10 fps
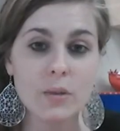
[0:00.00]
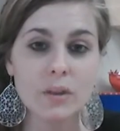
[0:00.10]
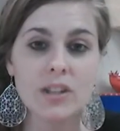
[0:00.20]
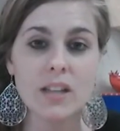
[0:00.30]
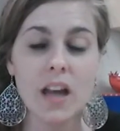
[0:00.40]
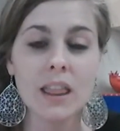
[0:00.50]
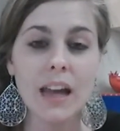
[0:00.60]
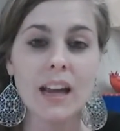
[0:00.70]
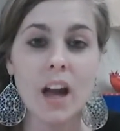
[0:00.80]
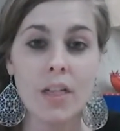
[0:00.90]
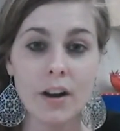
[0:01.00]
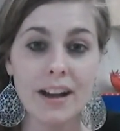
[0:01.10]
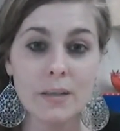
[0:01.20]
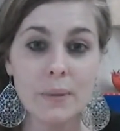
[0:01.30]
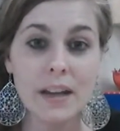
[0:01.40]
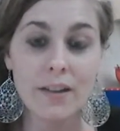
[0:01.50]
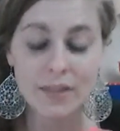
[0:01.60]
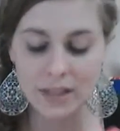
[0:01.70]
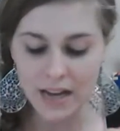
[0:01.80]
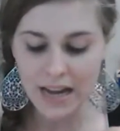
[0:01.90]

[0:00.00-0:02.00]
which is unlike other SPFs.